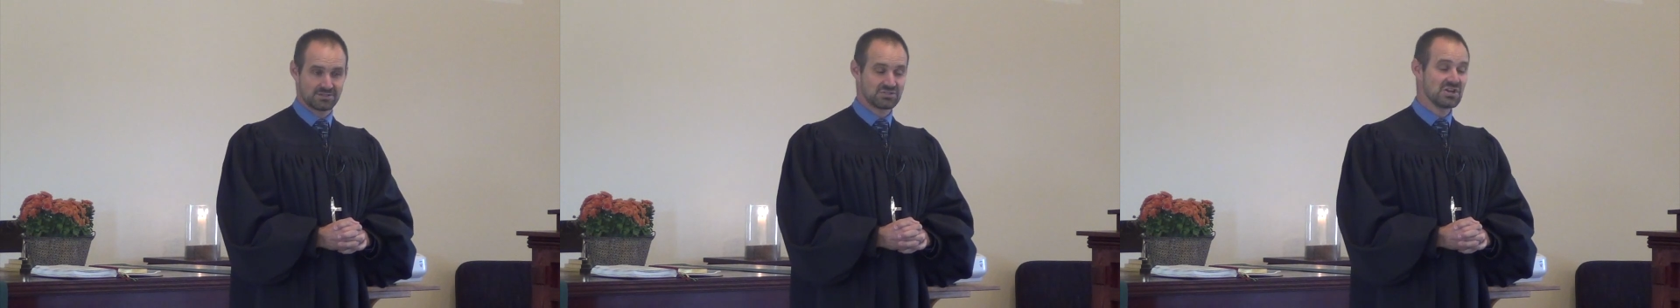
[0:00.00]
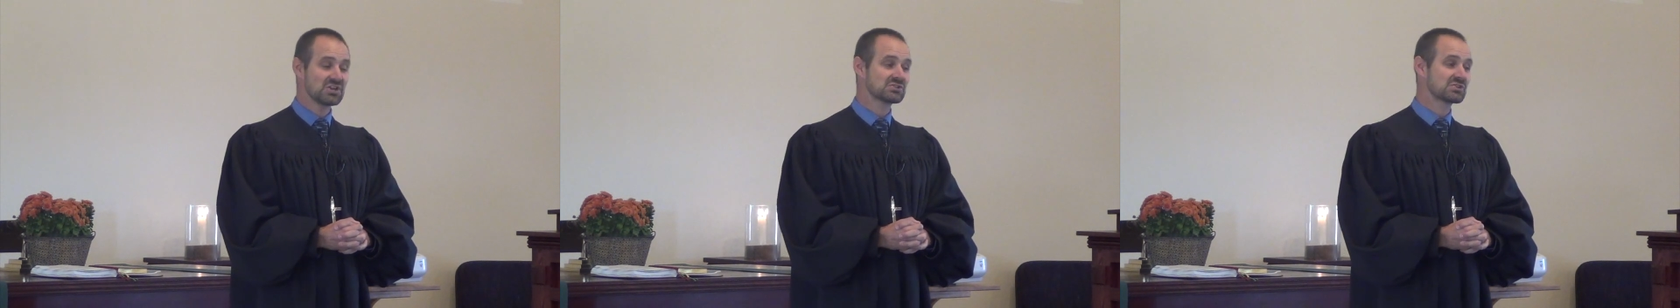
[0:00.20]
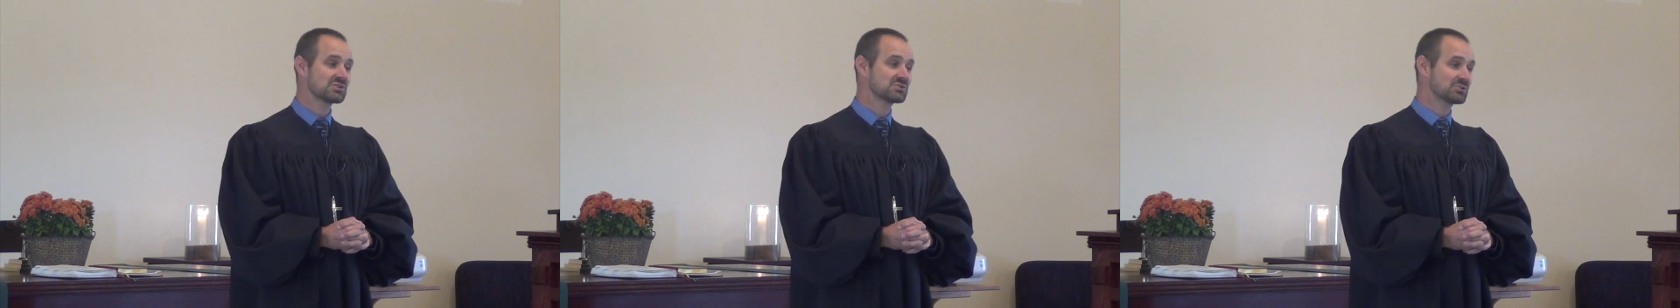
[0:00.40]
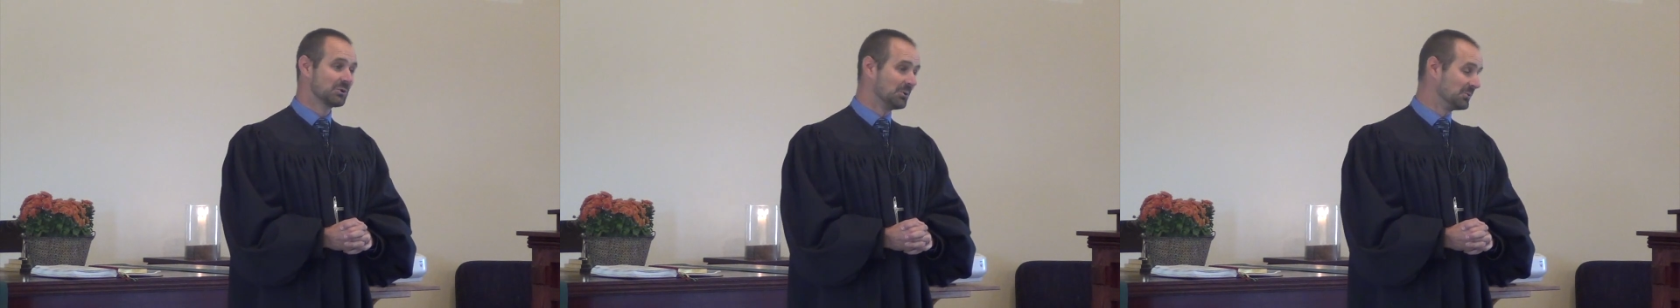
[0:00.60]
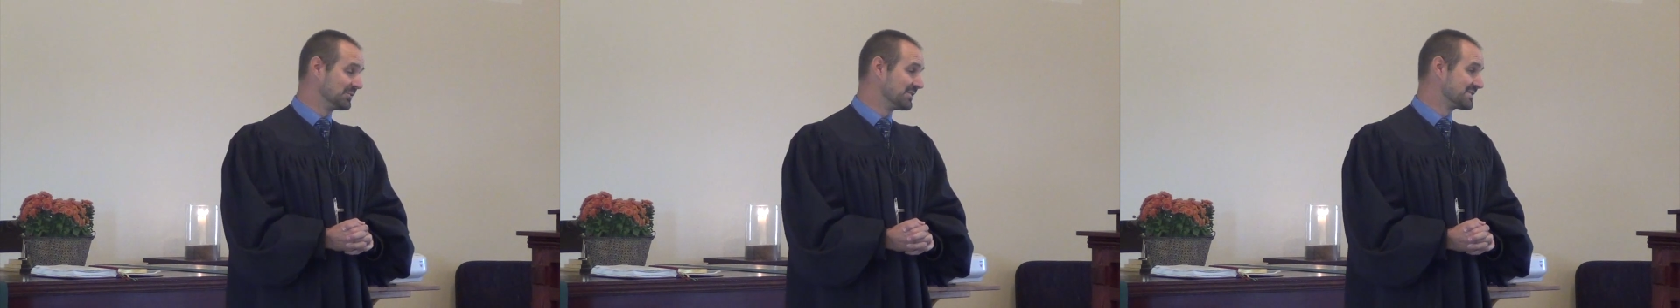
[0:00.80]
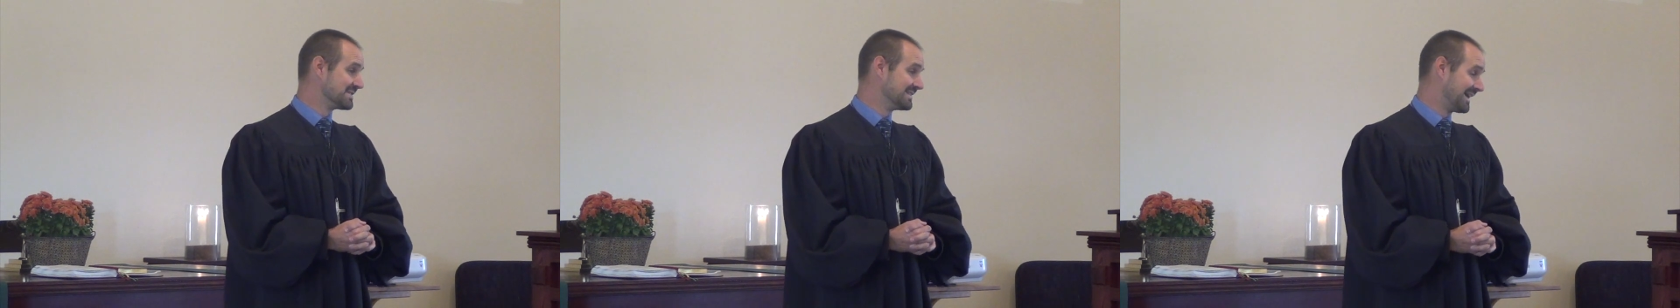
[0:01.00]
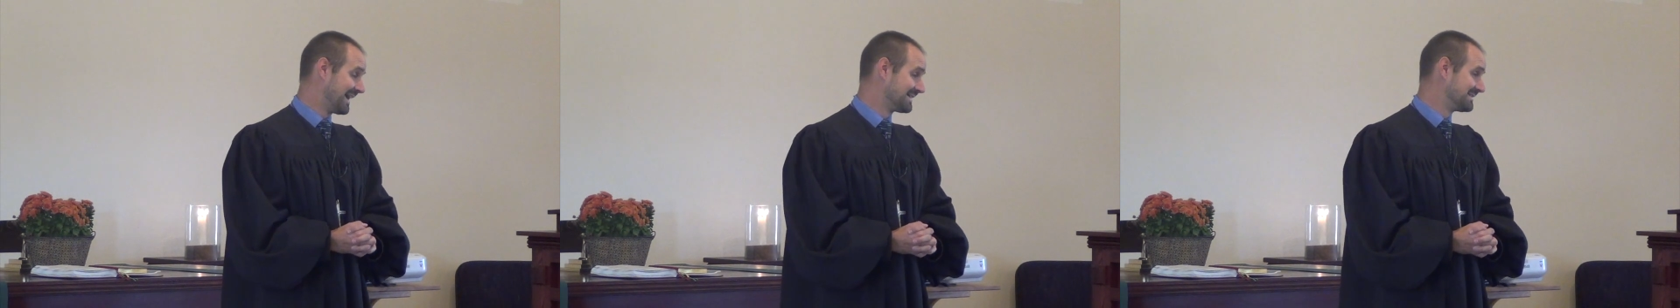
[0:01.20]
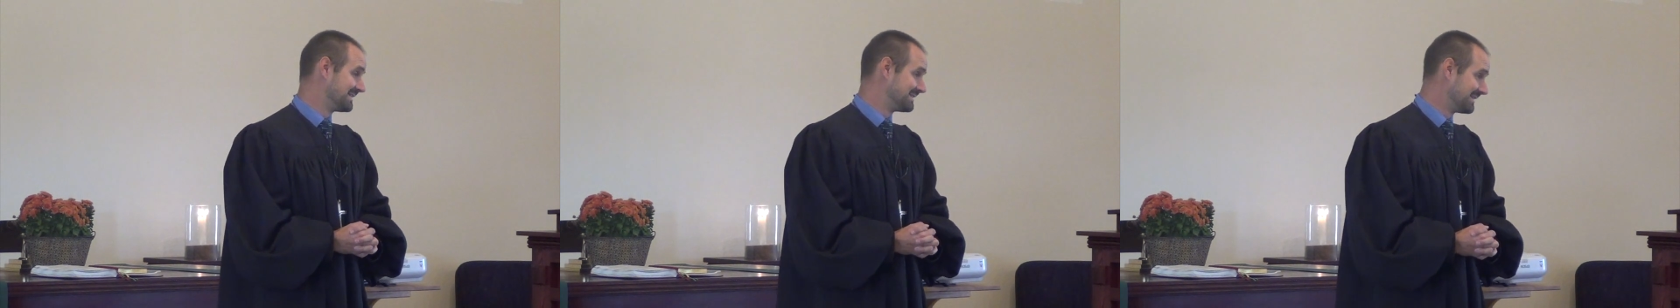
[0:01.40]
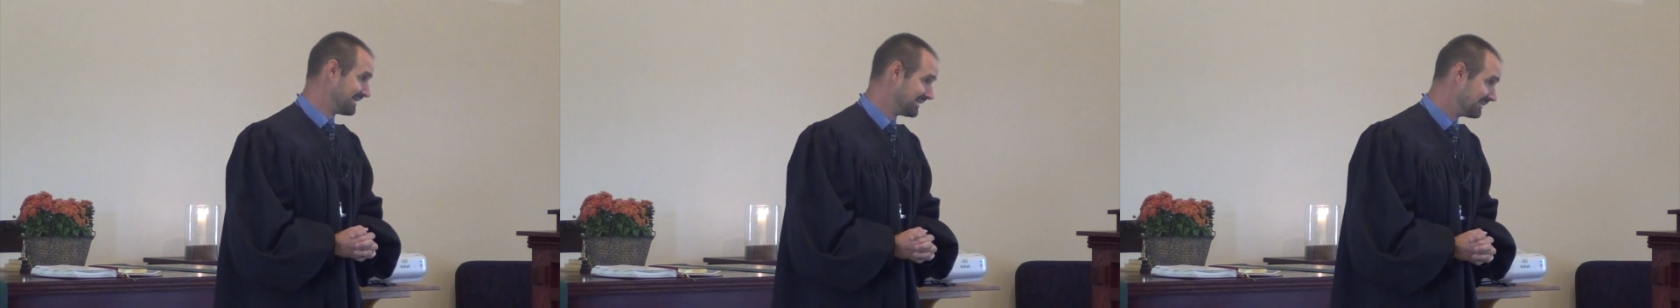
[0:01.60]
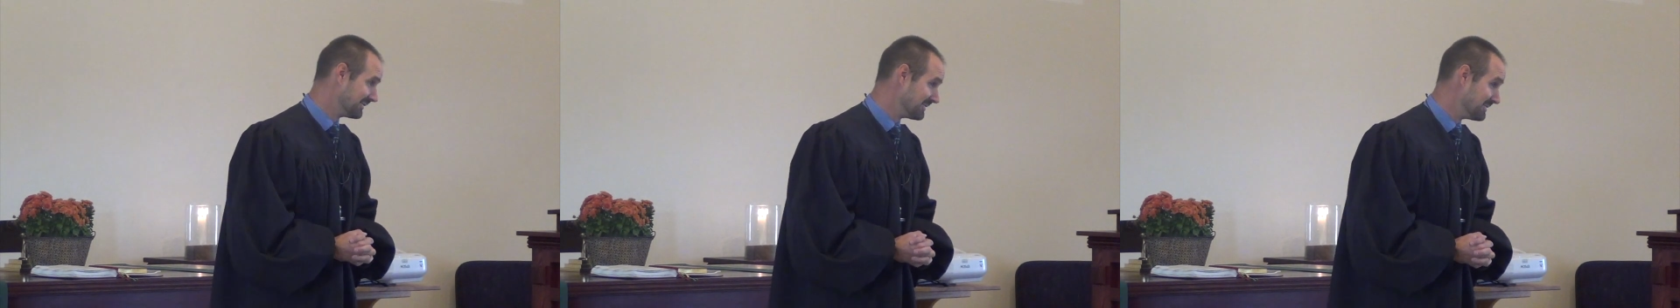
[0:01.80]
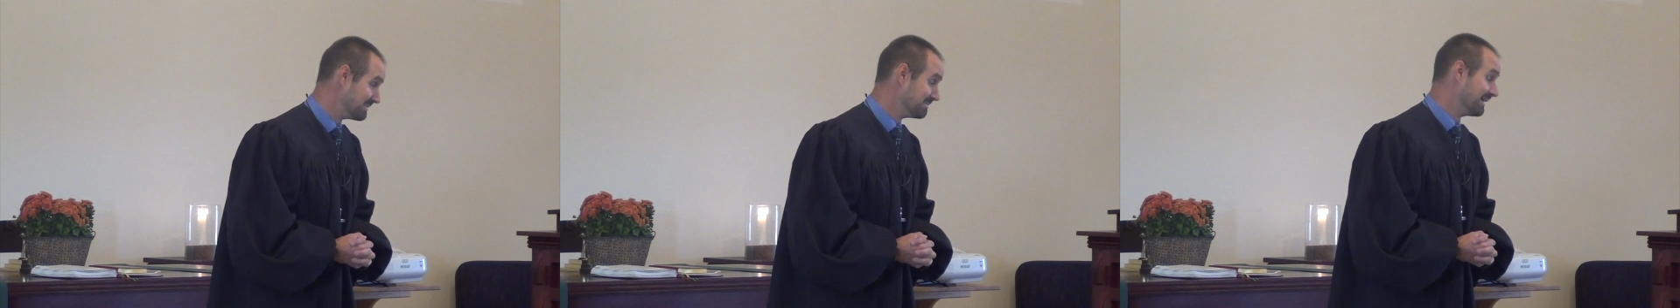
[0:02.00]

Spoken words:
Jesus told us not to tell you,